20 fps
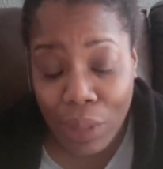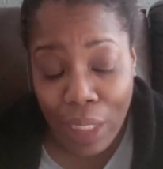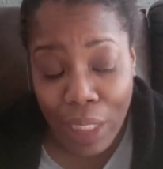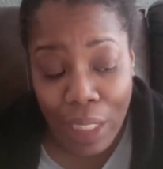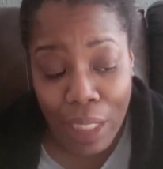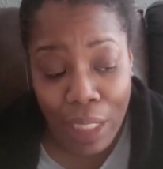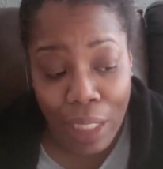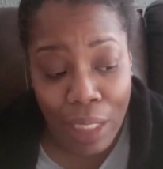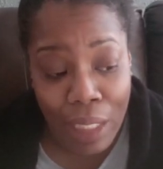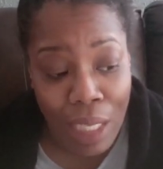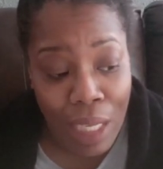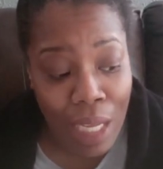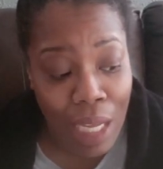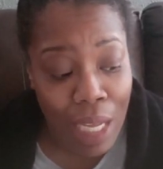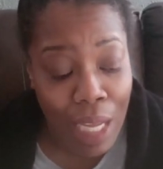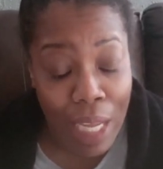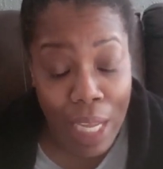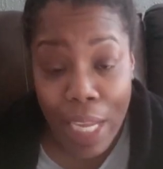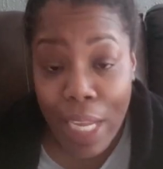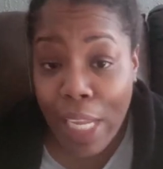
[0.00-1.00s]
And
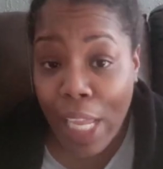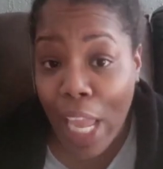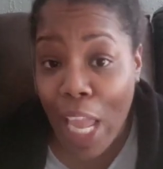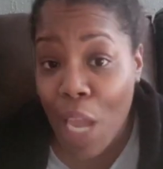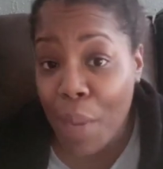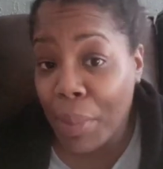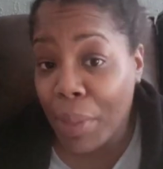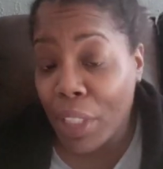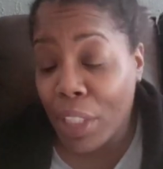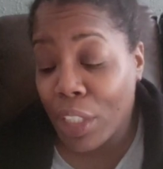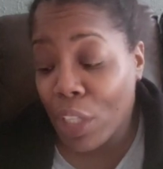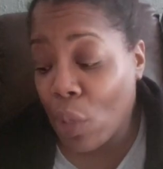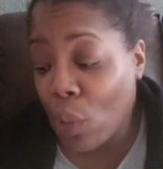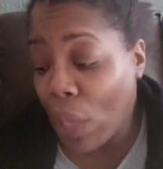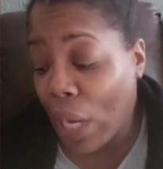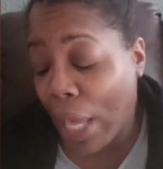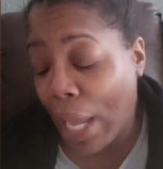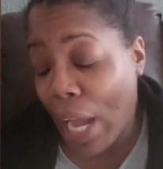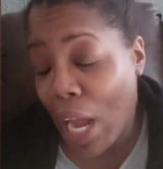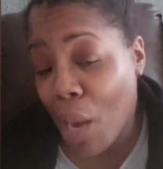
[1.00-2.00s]
he came in the door
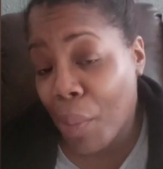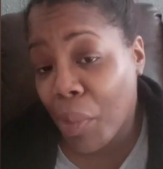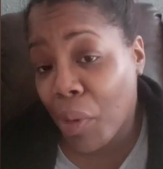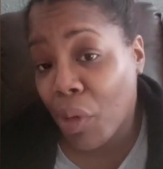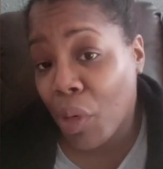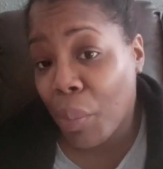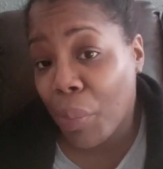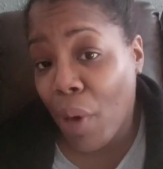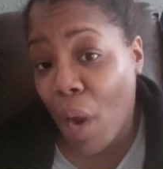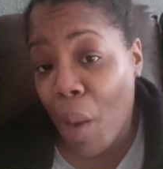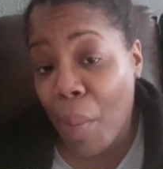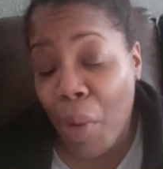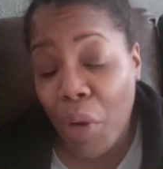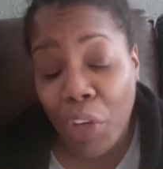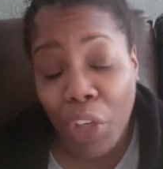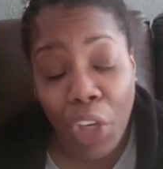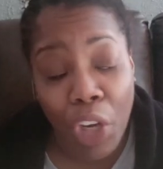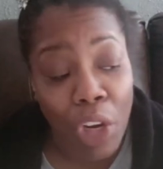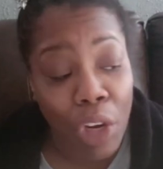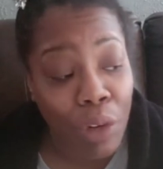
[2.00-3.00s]
like, I'm on
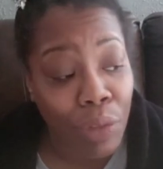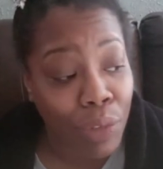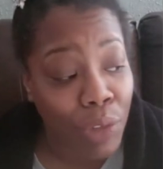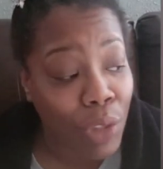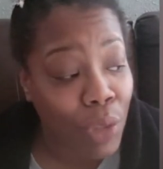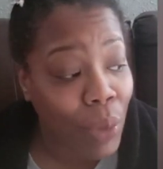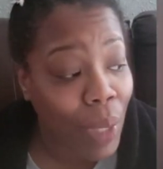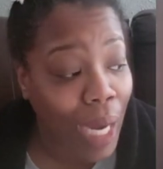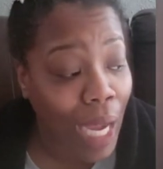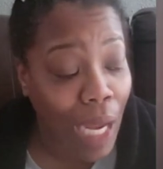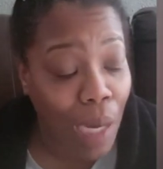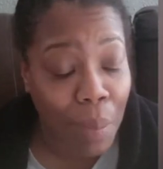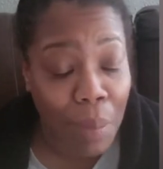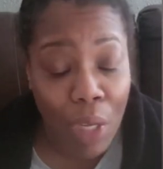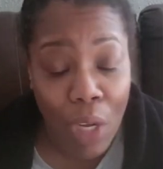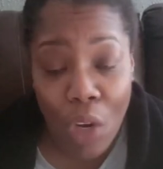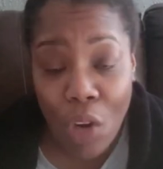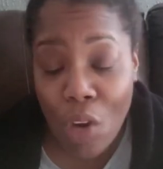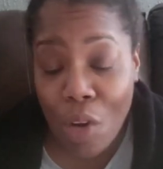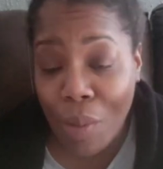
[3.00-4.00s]
a curfew. I gotta be
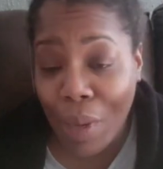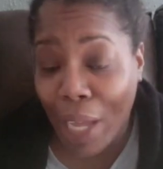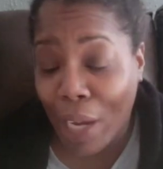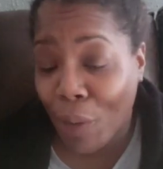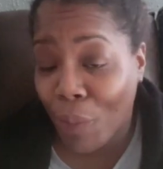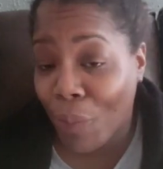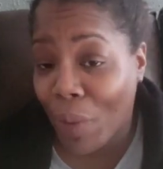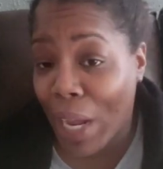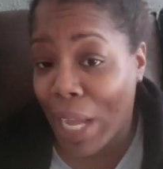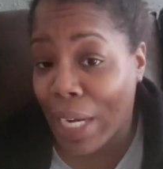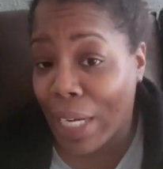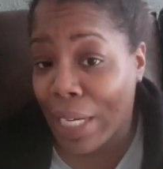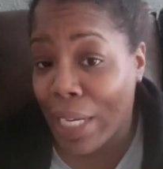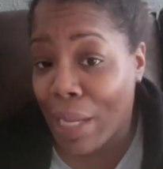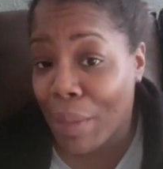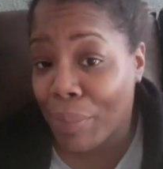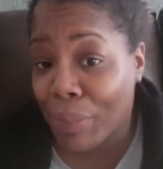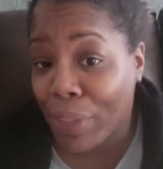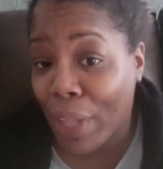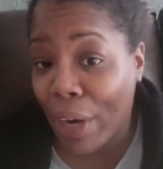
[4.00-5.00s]
home like around
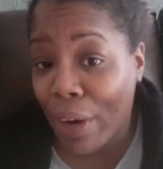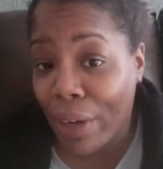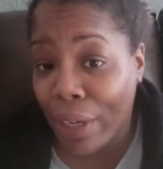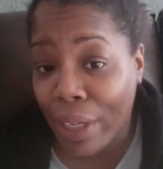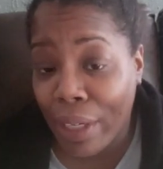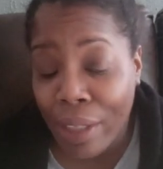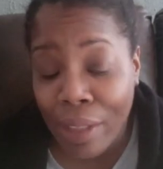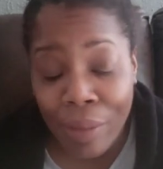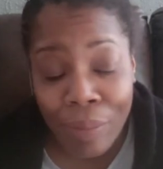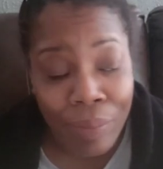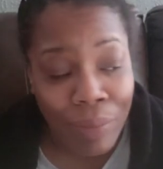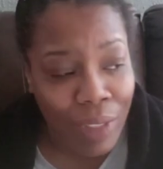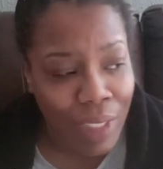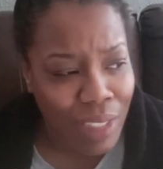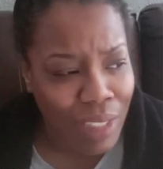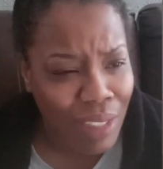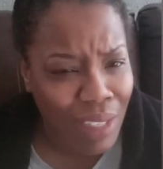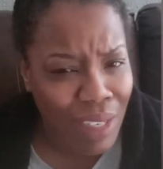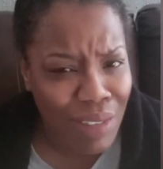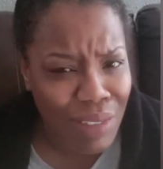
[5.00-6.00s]
11:30.
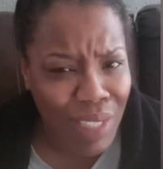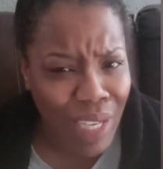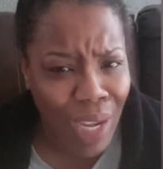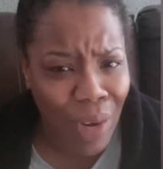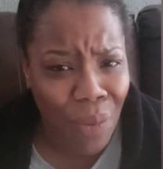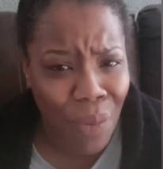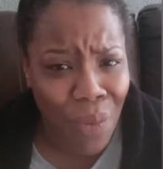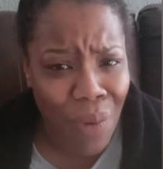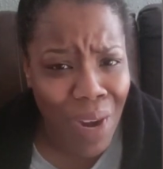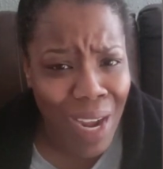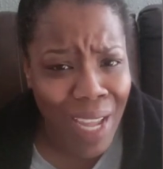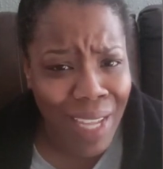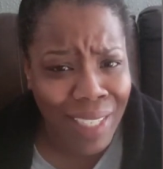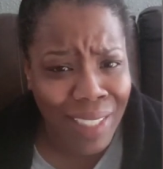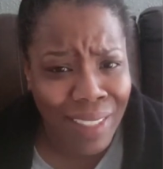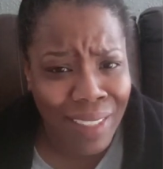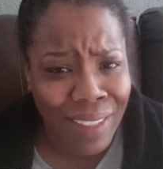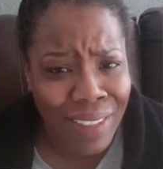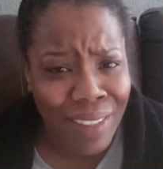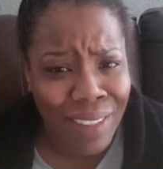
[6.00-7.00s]
So I was like,
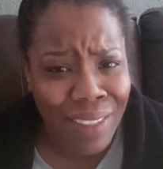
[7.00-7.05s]
what?